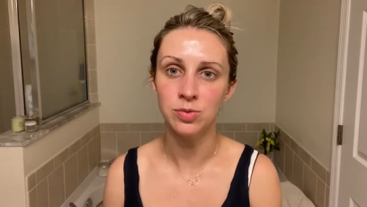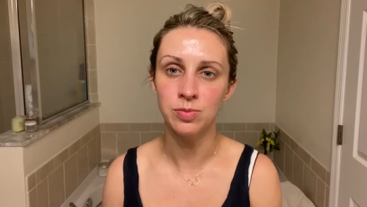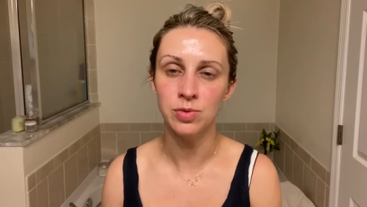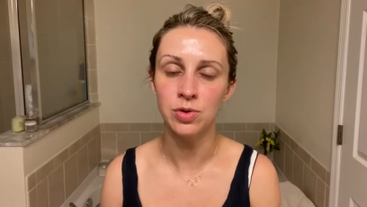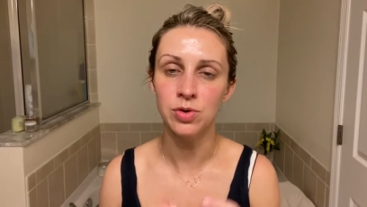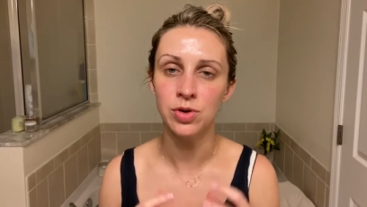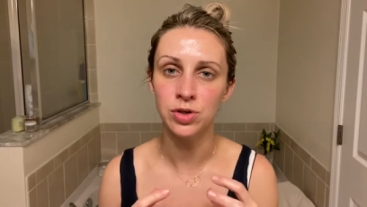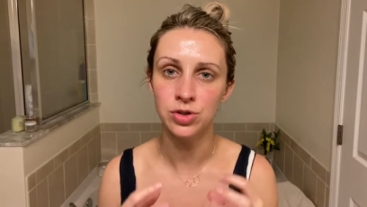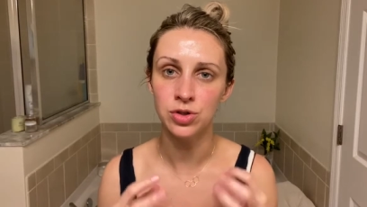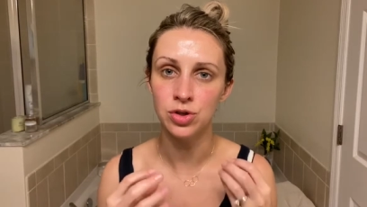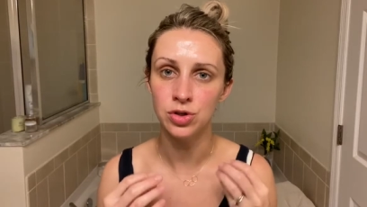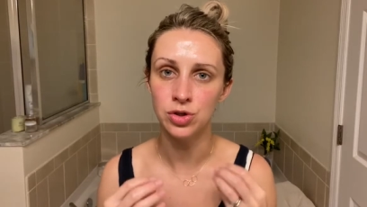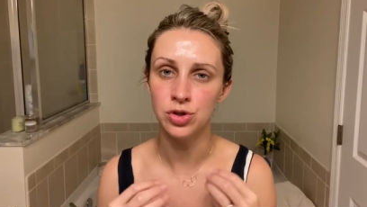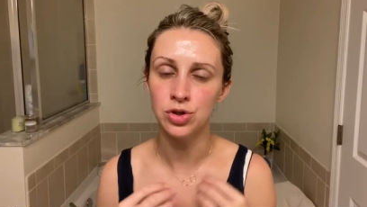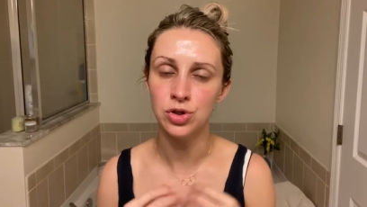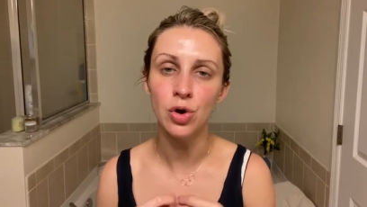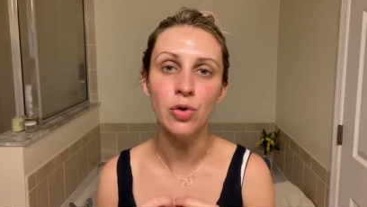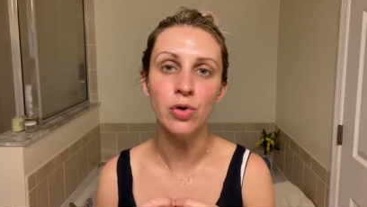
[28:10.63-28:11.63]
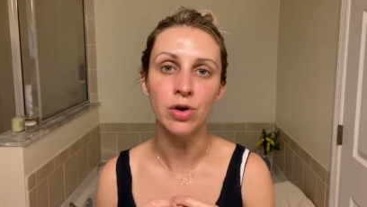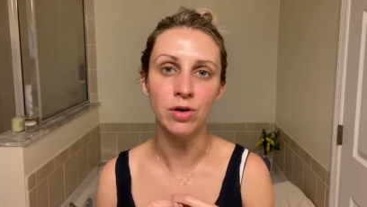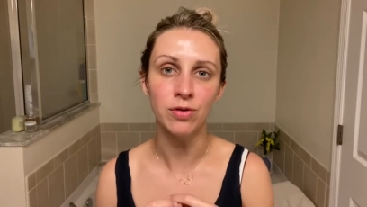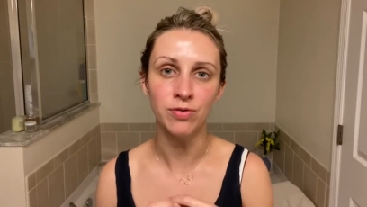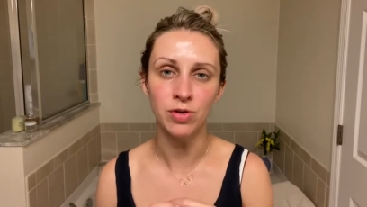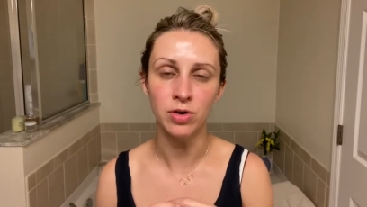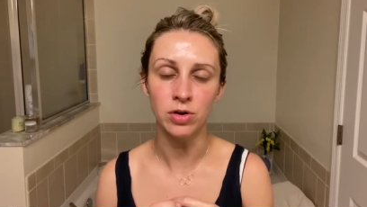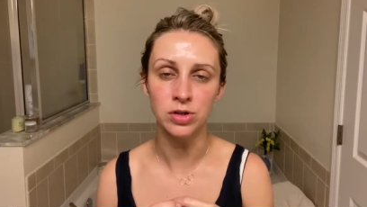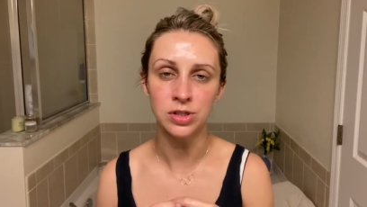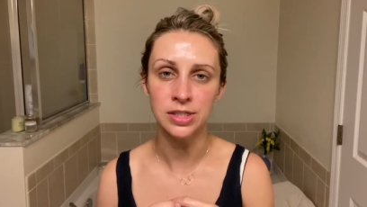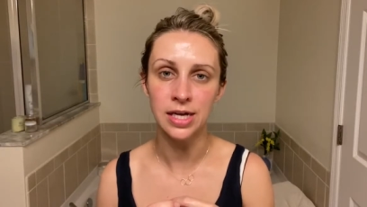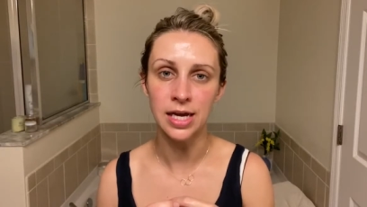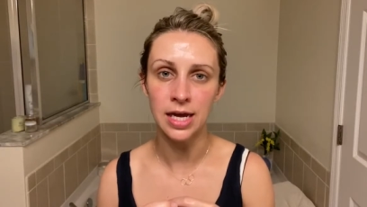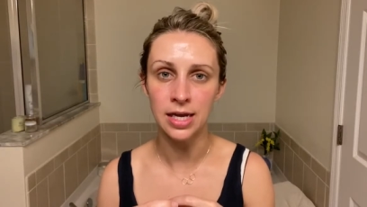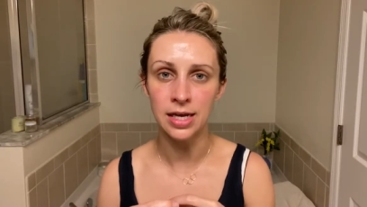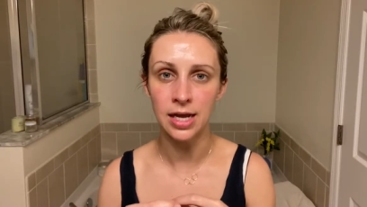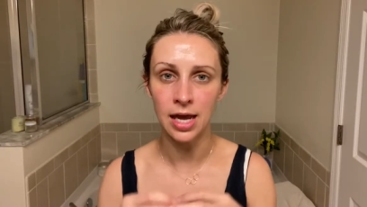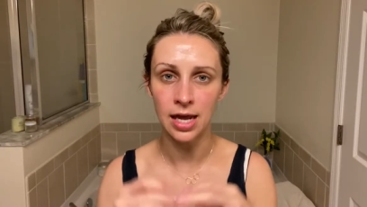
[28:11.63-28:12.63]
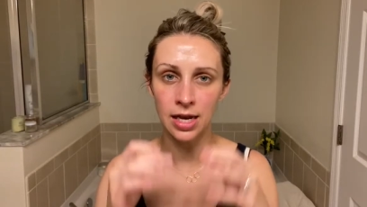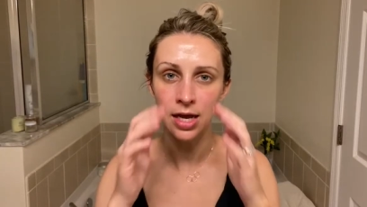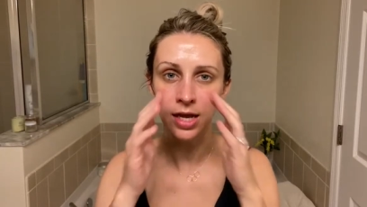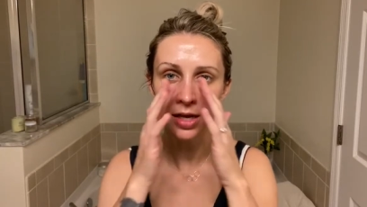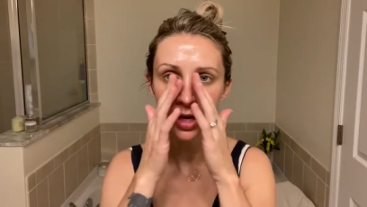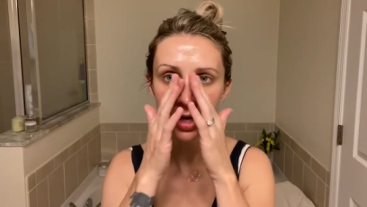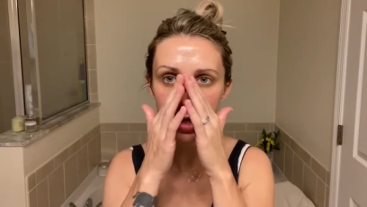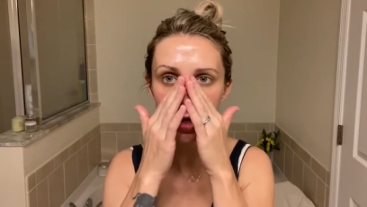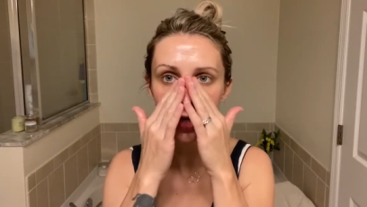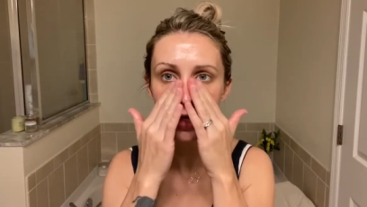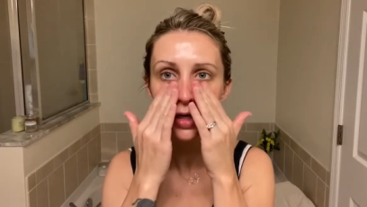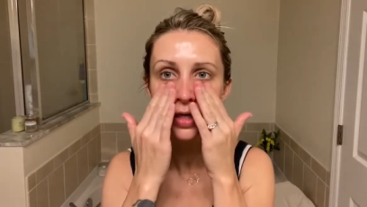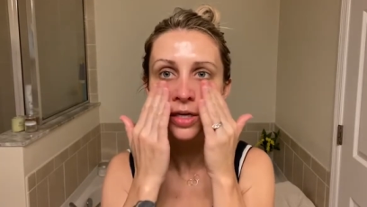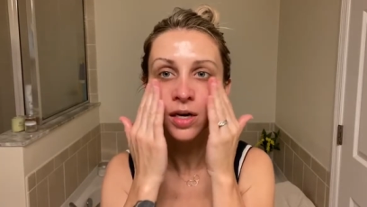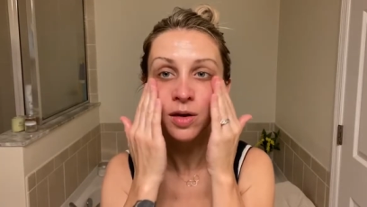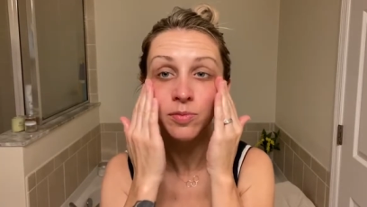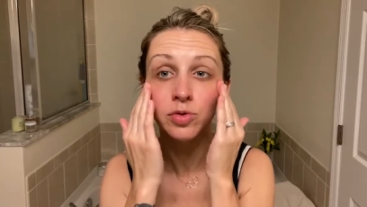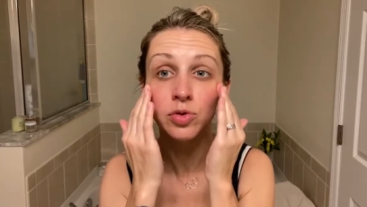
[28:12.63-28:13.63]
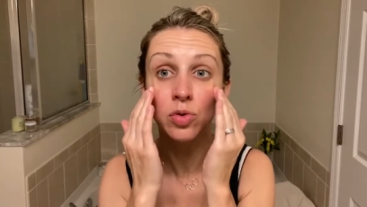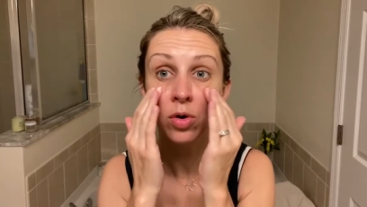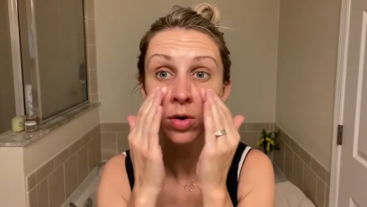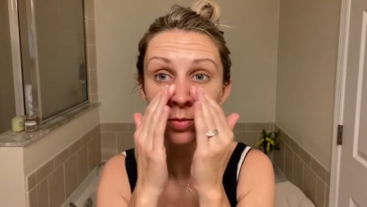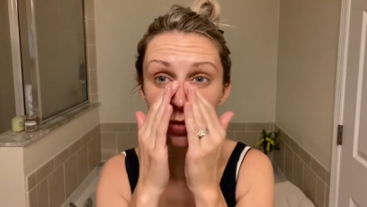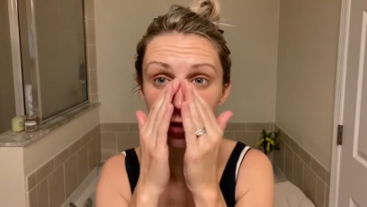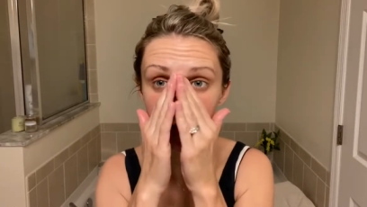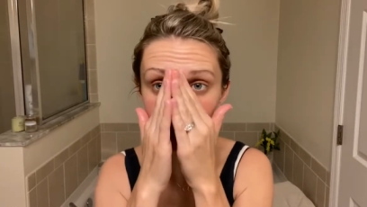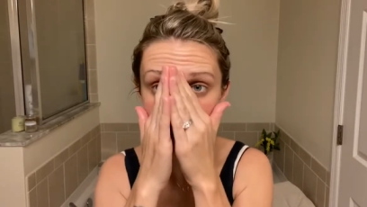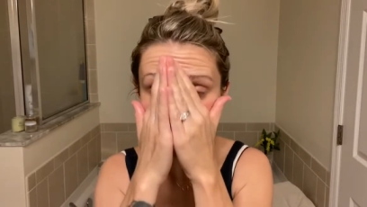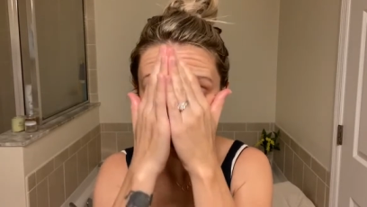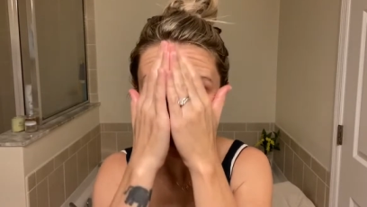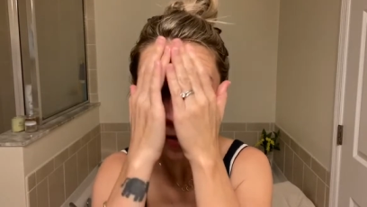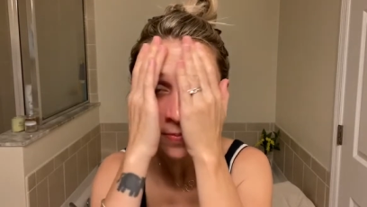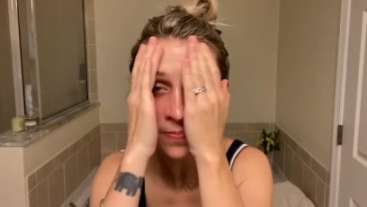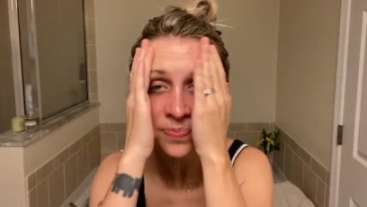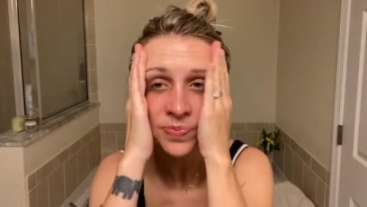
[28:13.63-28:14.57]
milk is just so good for your skin and it absorbs it right up.